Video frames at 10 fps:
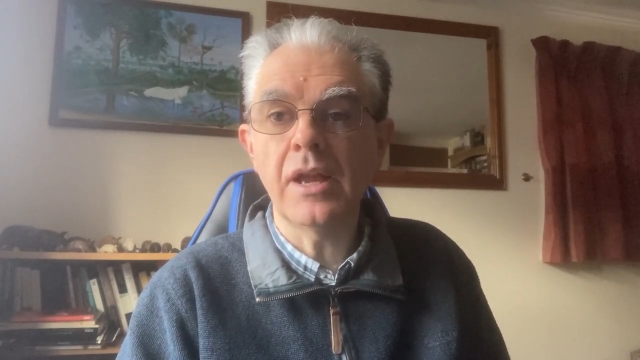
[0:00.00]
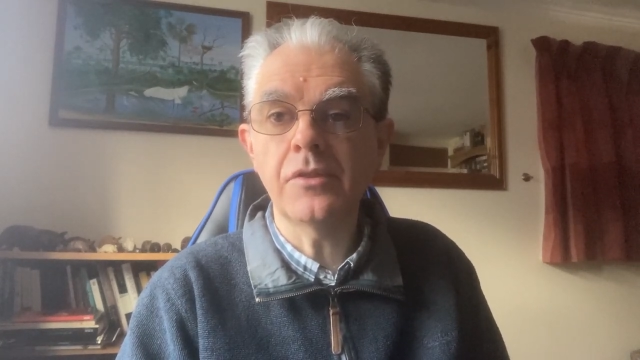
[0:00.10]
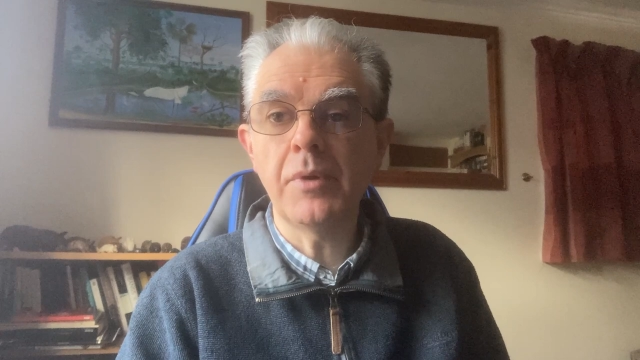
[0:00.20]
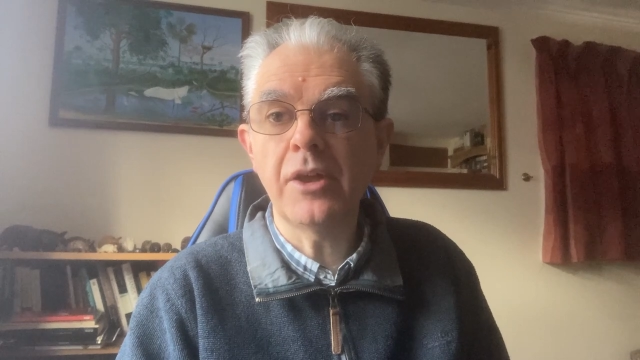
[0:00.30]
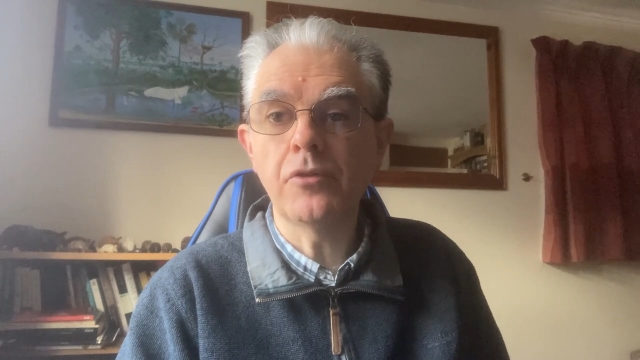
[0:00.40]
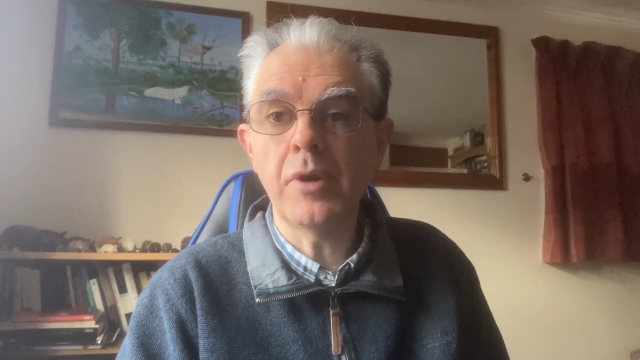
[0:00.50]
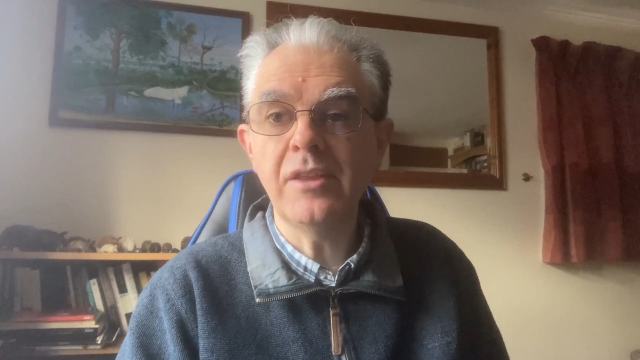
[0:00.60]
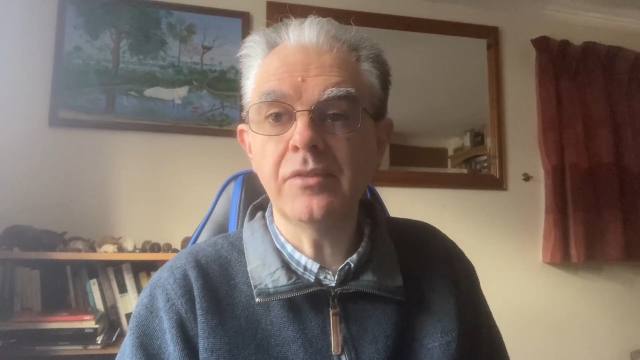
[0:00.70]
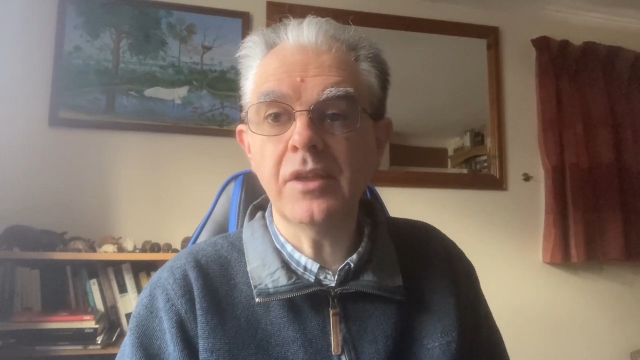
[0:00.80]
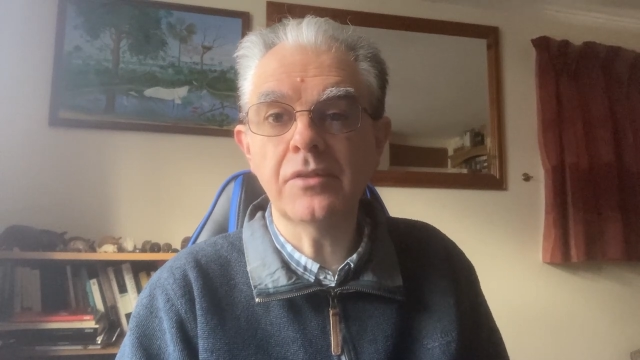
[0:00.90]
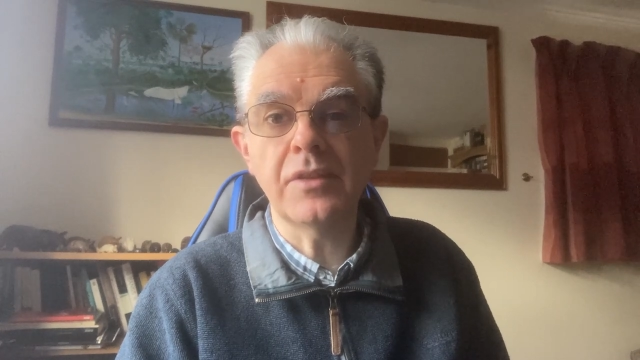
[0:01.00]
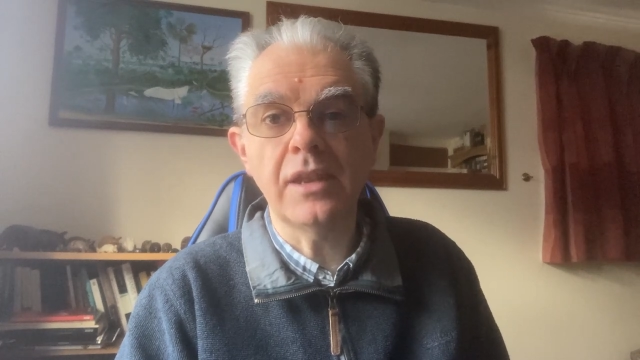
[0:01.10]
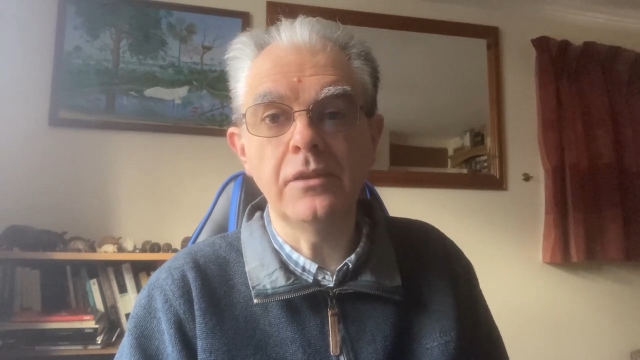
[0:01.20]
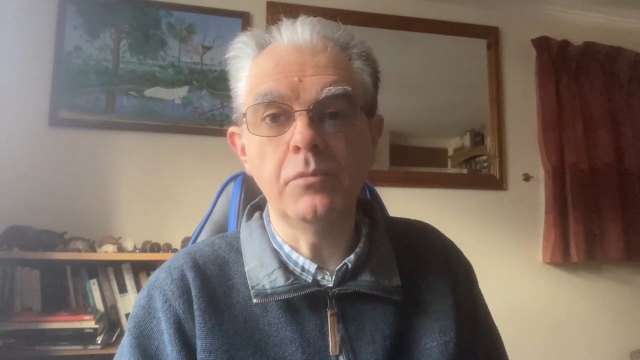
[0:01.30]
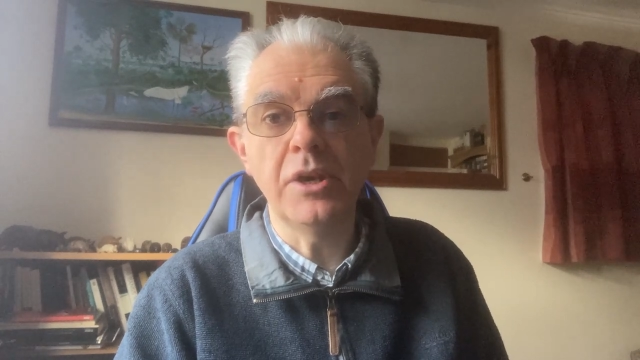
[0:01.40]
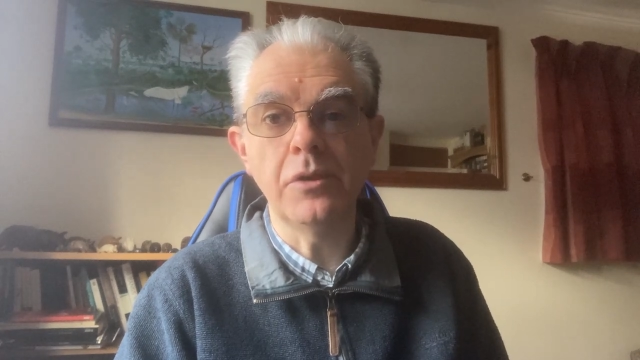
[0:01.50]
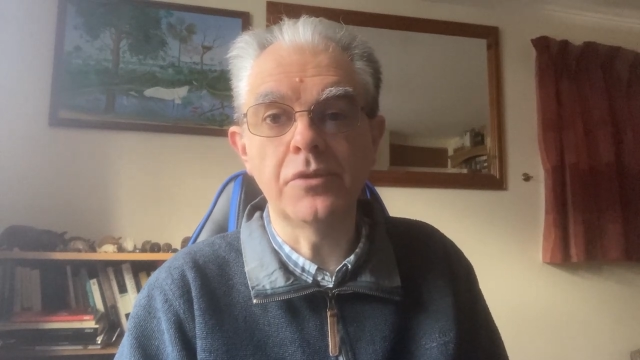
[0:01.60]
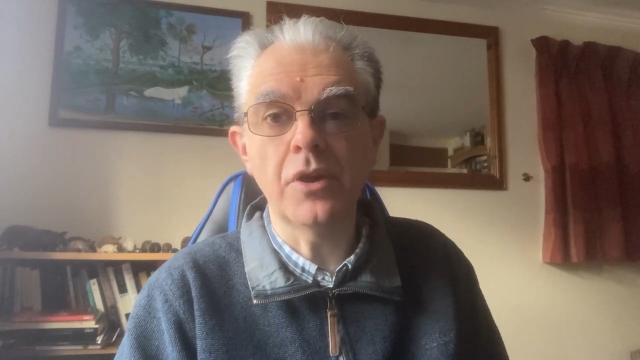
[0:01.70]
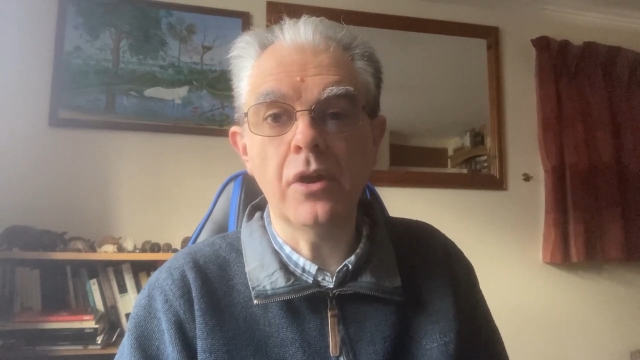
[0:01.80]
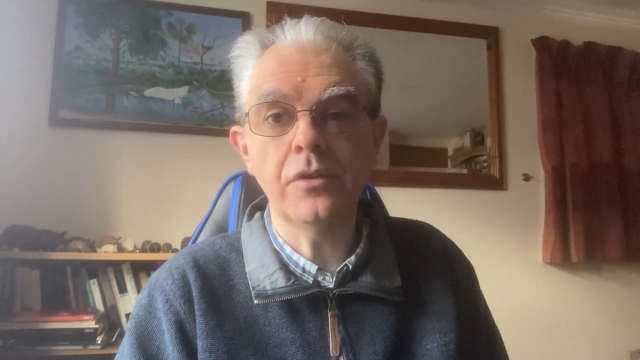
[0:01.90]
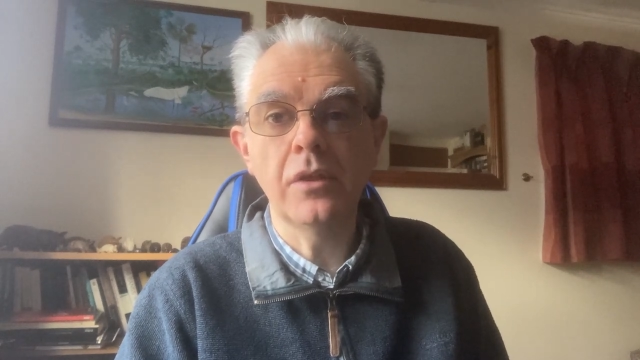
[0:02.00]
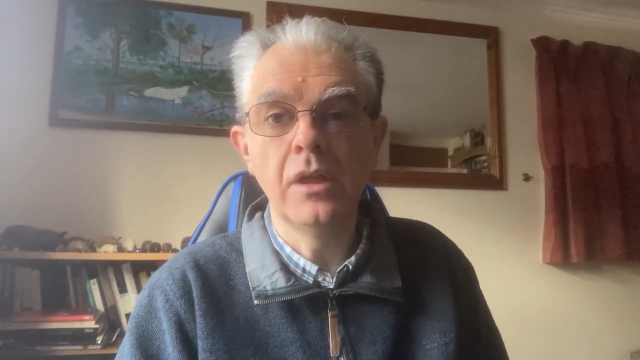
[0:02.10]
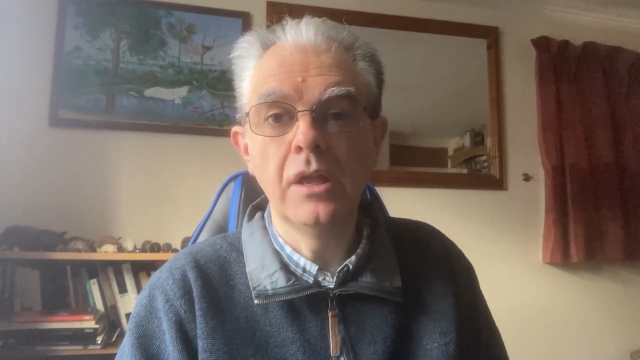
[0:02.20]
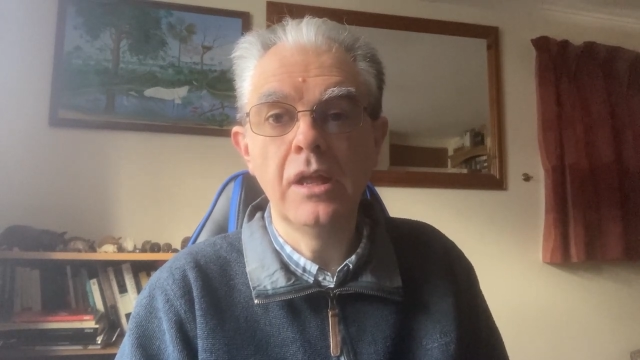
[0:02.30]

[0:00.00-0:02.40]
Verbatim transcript: at around grade six standard when you start,